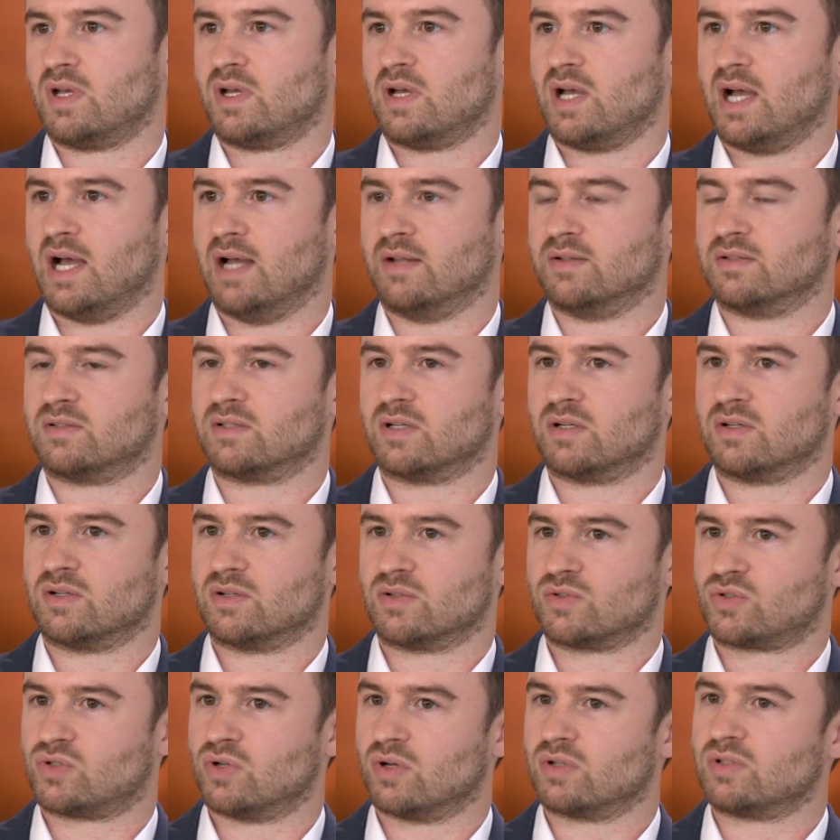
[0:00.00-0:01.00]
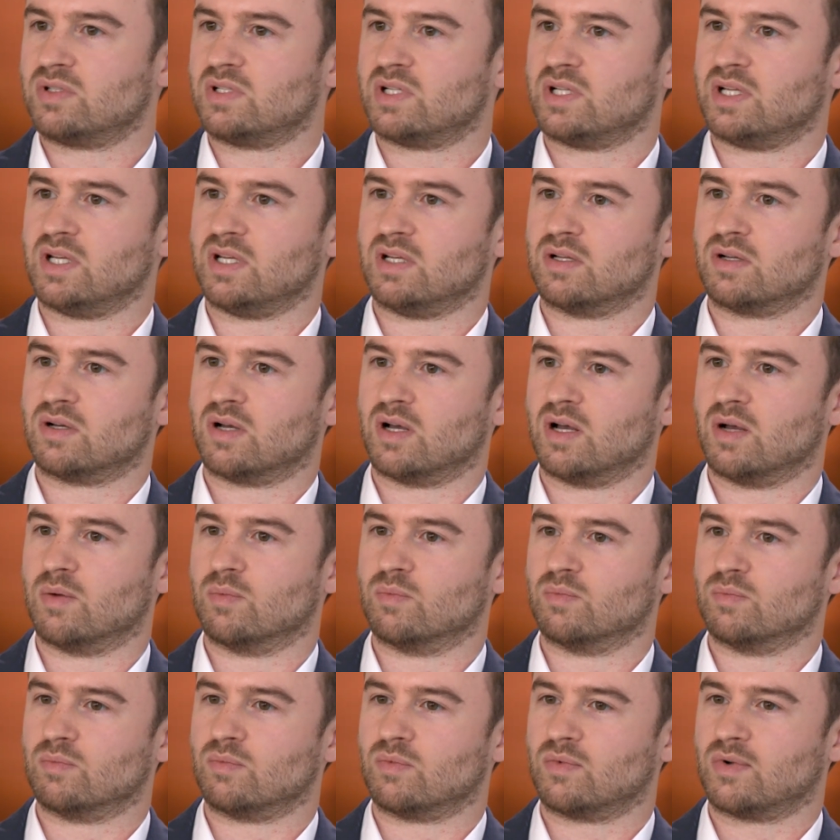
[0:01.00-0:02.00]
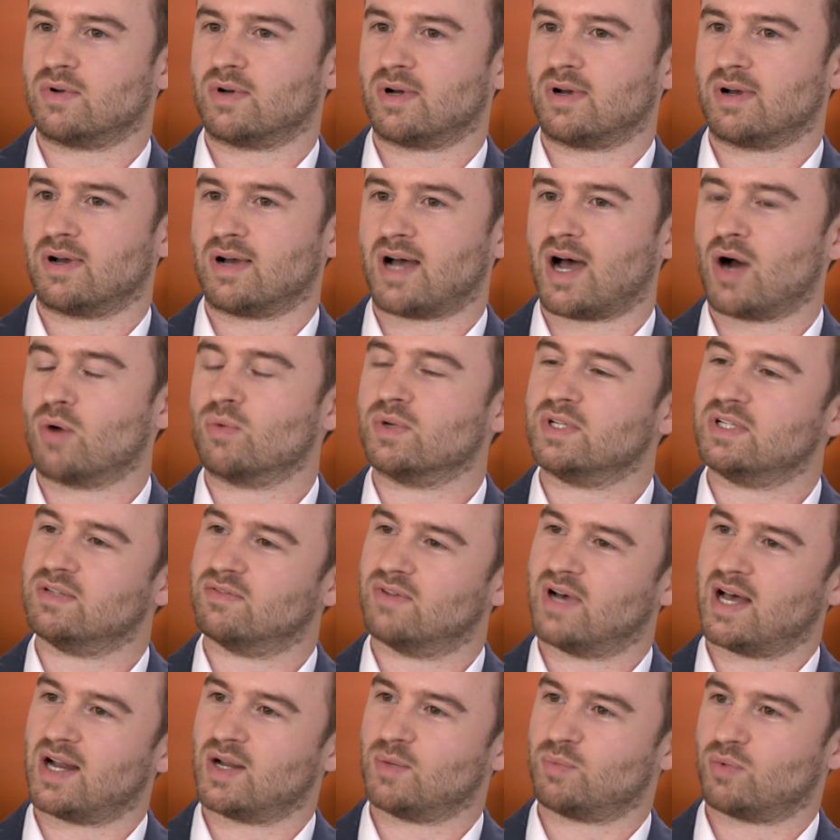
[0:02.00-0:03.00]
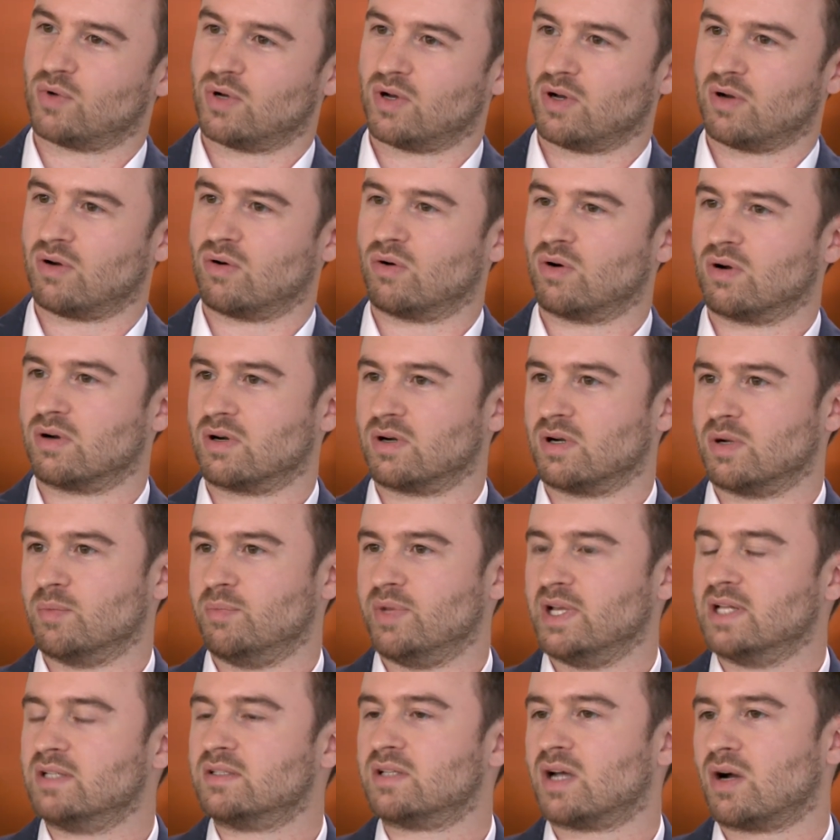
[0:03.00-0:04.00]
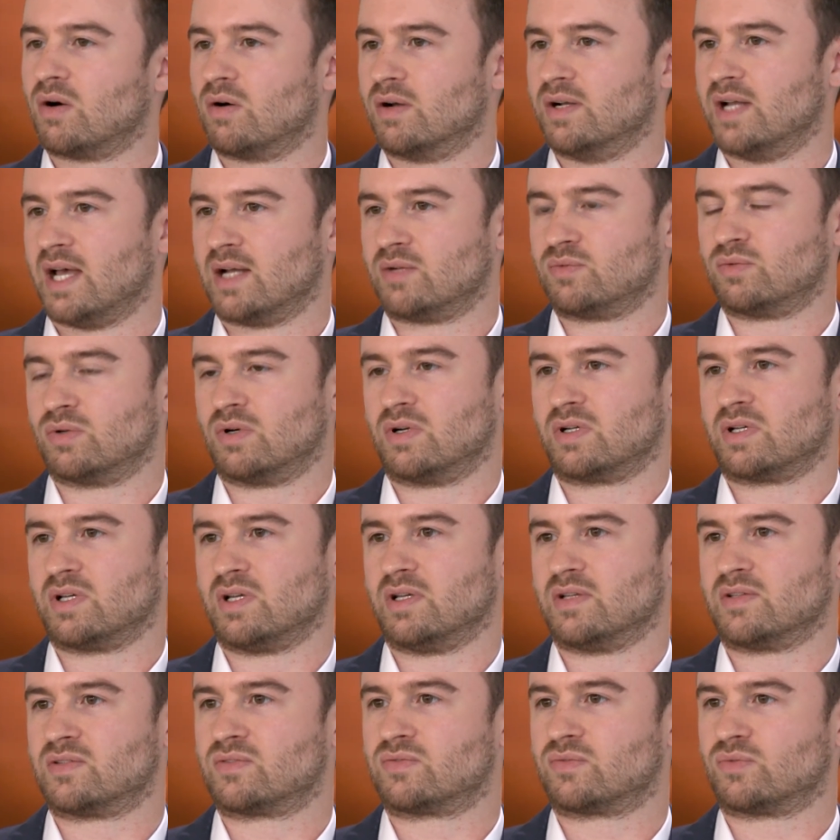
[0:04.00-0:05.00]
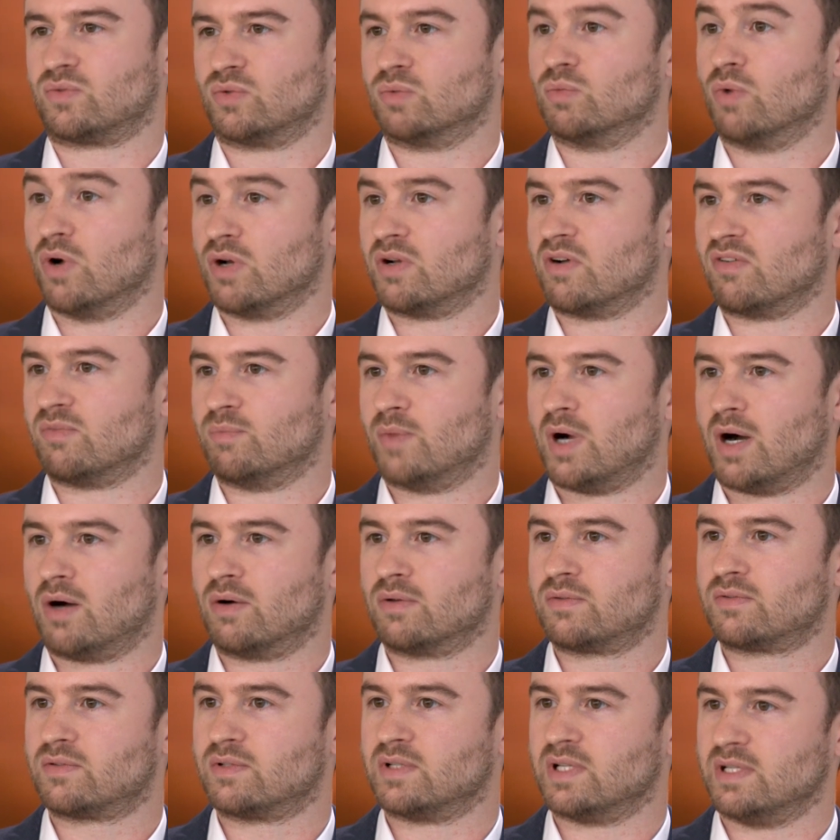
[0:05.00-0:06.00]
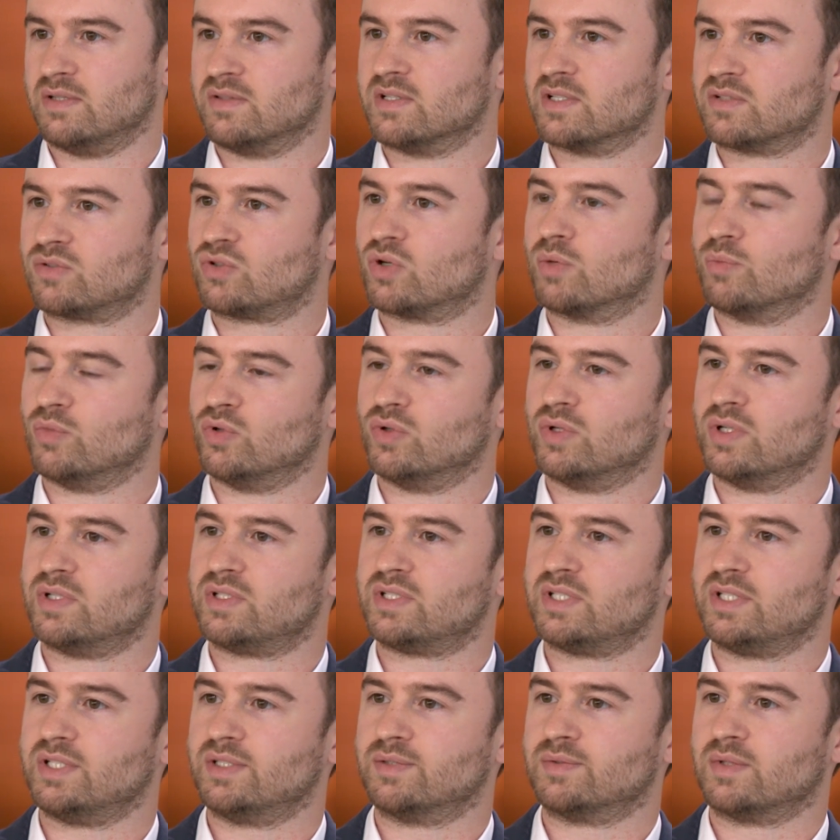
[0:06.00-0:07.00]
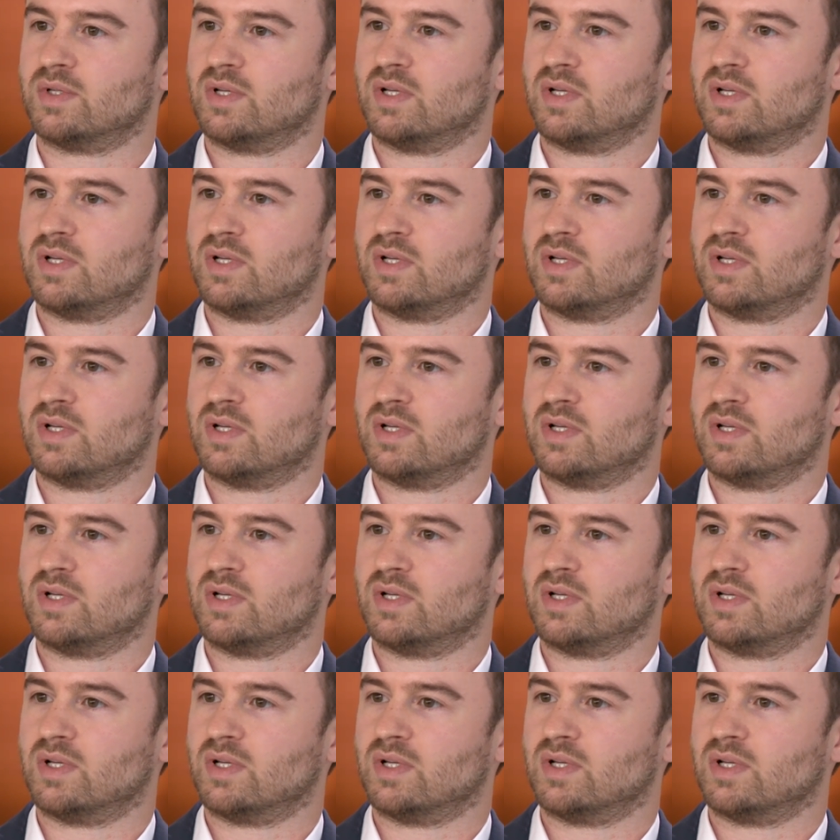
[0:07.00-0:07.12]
And certainly how we develop or build our network is through word of mouth in this community.